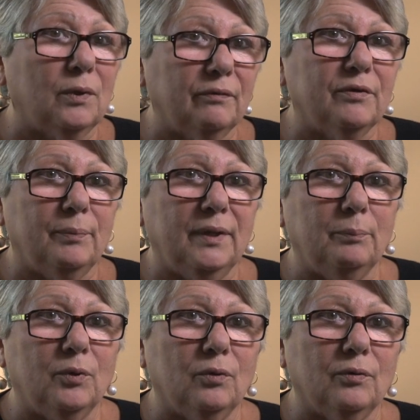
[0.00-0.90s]
one of the
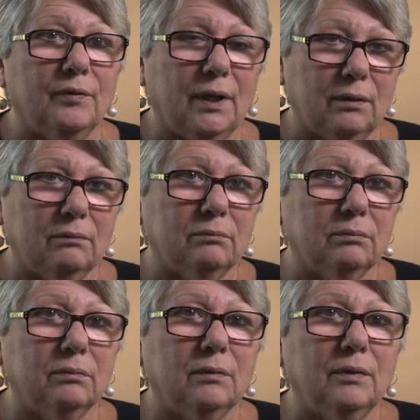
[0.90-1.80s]
people that
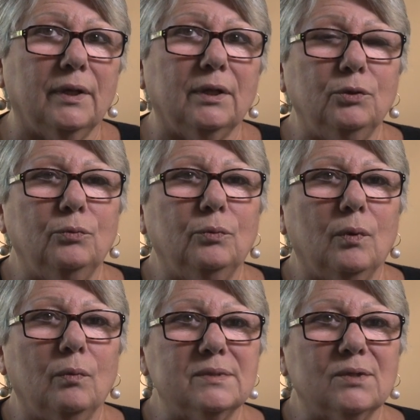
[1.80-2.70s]
that knew
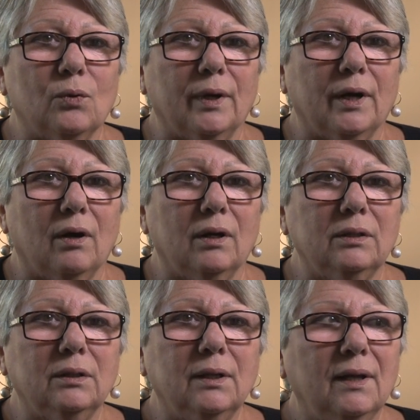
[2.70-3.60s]
what was going
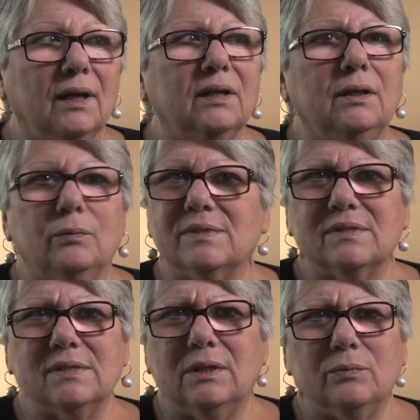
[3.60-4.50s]
on, and he
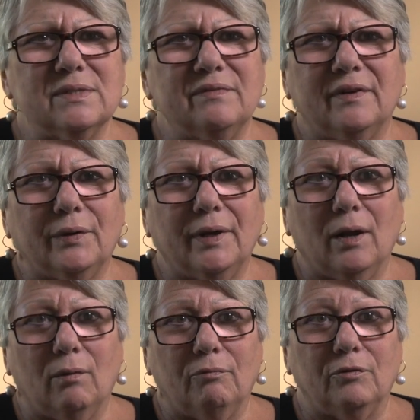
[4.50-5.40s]
was he was very
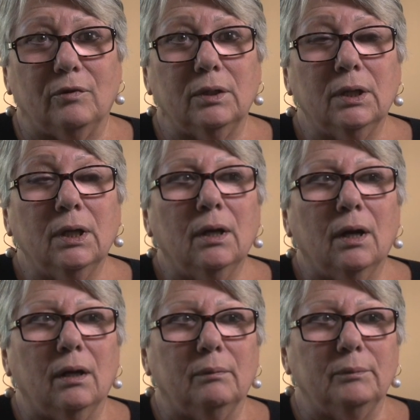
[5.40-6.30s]
helpful.
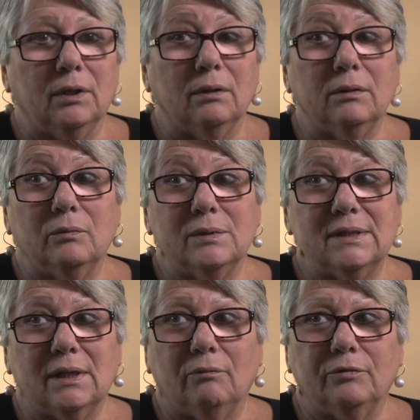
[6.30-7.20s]
Um, not only was
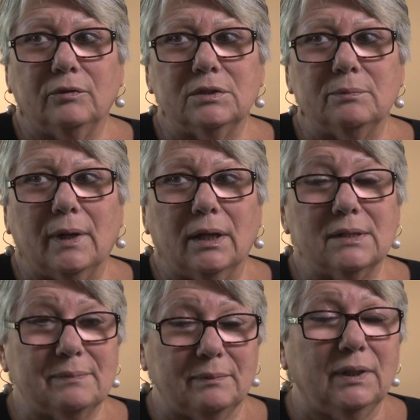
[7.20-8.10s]
he helpful to my
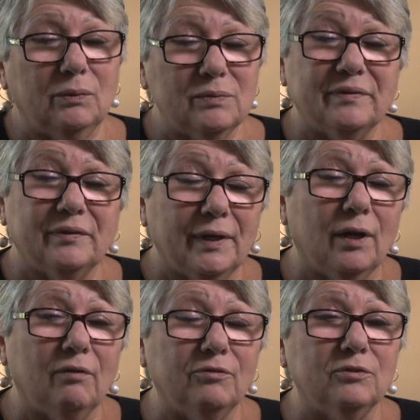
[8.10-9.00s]
husband, but he was very
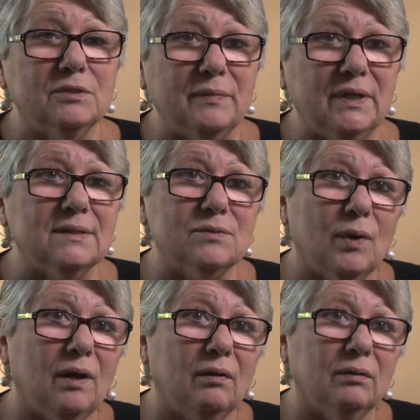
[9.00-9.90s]
helpful to me as
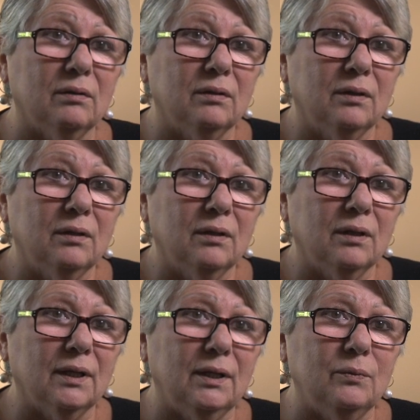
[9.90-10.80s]
well.
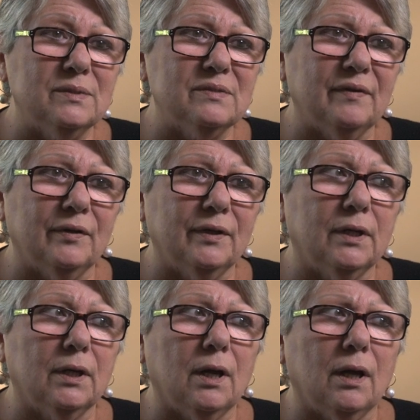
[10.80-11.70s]
Like he was very